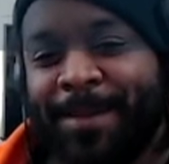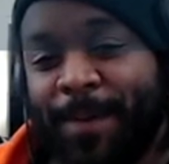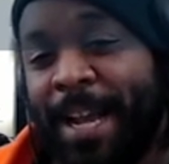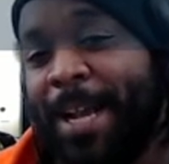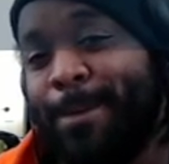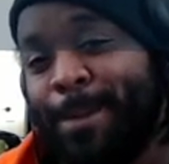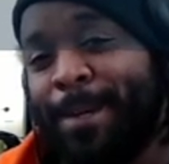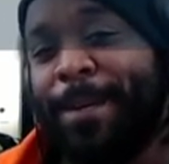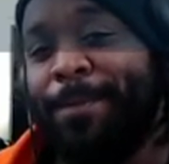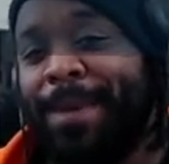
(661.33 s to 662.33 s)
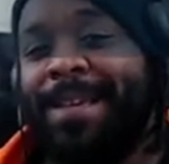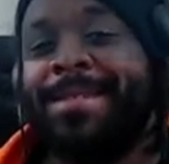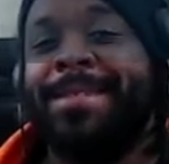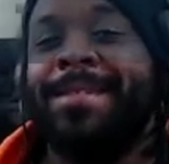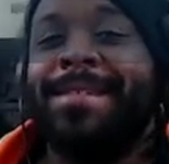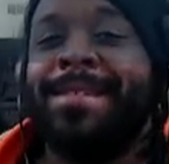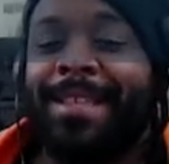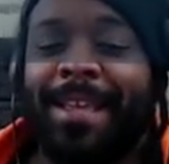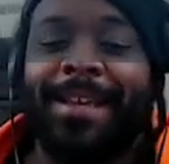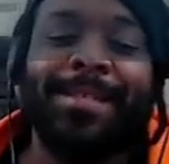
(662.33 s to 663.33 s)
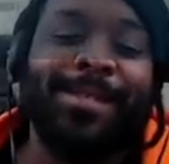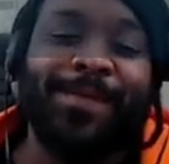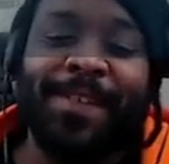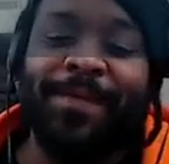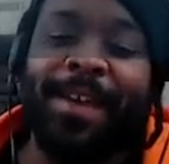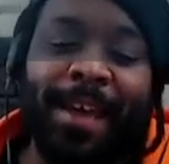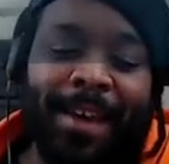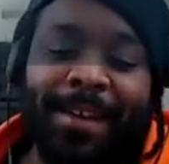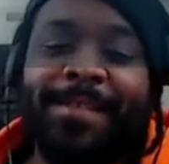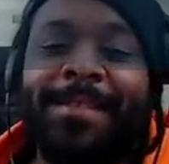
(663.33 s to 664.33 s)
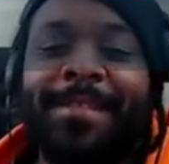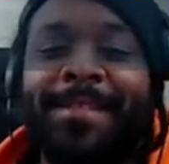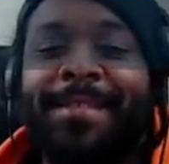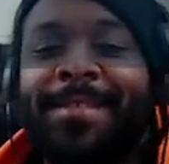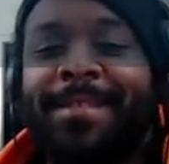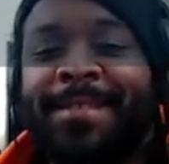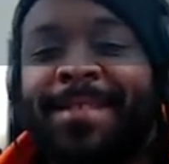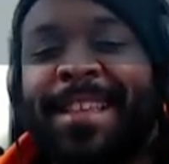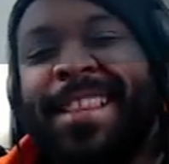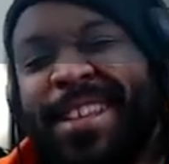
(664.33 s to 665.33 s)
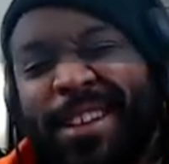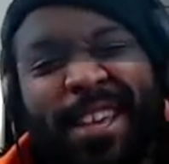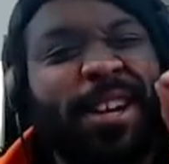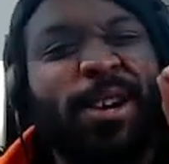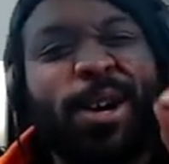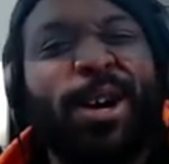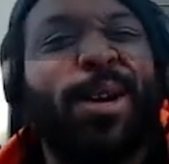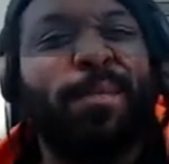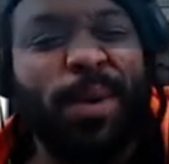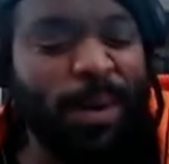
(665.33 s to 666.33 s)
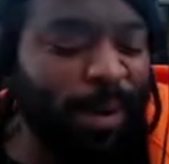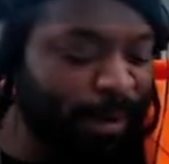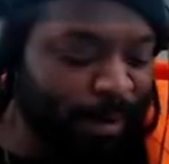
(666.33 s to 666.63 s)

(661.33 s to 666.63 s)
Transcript: why it was one of the best slices you ever had. That little hint of cardboard,